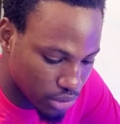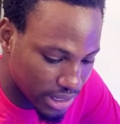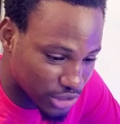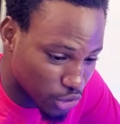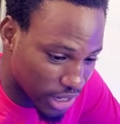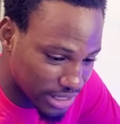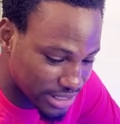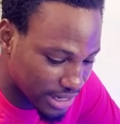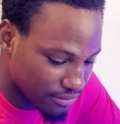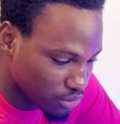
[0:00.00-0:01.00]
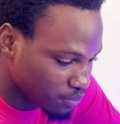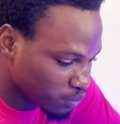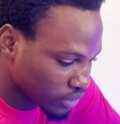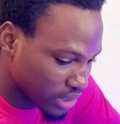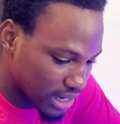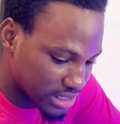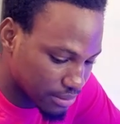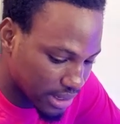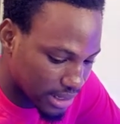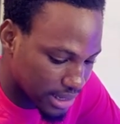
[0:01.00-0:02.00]
people get stuck at this level
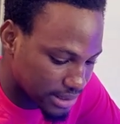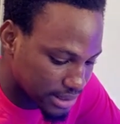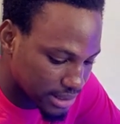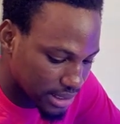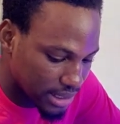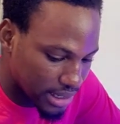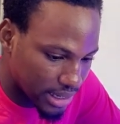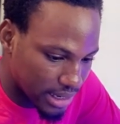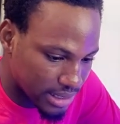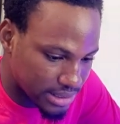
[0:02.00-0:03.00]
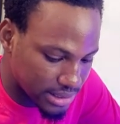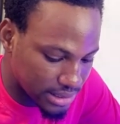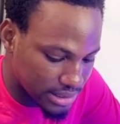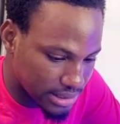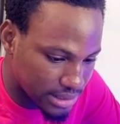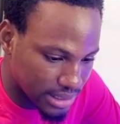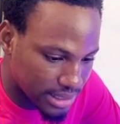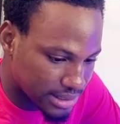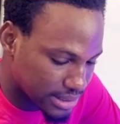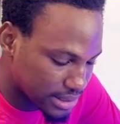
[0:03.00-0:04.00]
IC markets SE
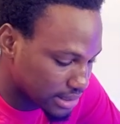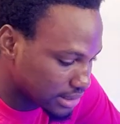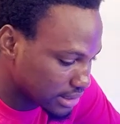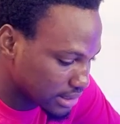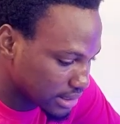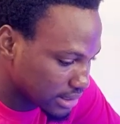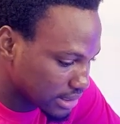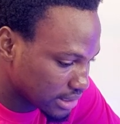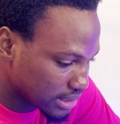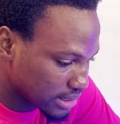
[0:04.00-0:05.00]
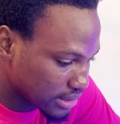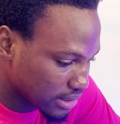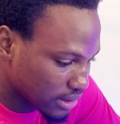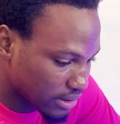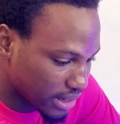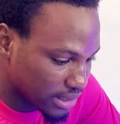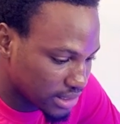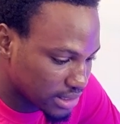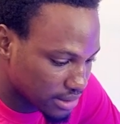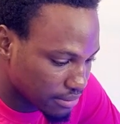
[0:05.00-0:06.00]
SC all right
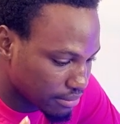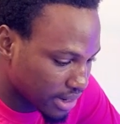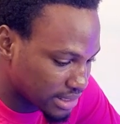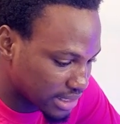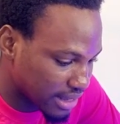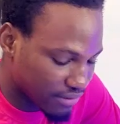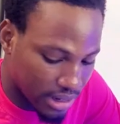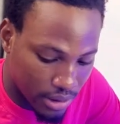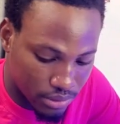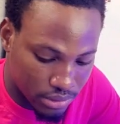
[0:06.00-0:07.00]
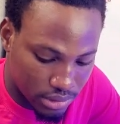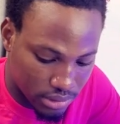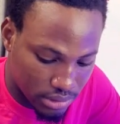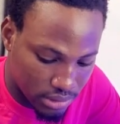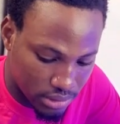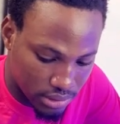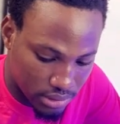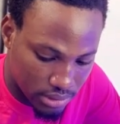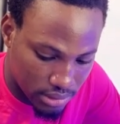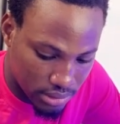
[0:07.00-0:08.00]
mine is a life account
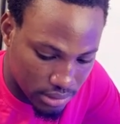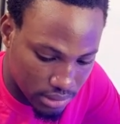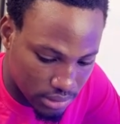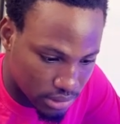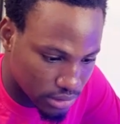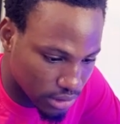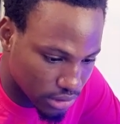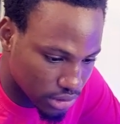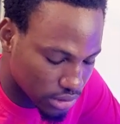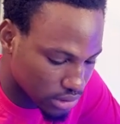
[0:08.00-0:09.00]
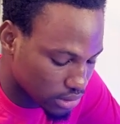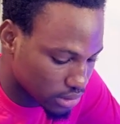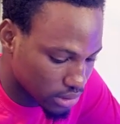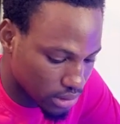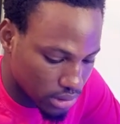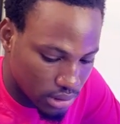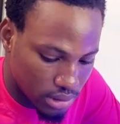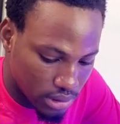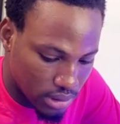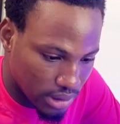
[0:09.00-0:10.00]
dash
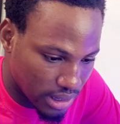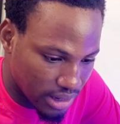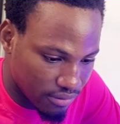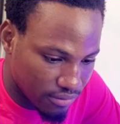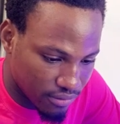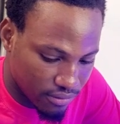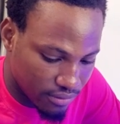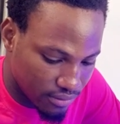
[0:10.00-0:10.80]
life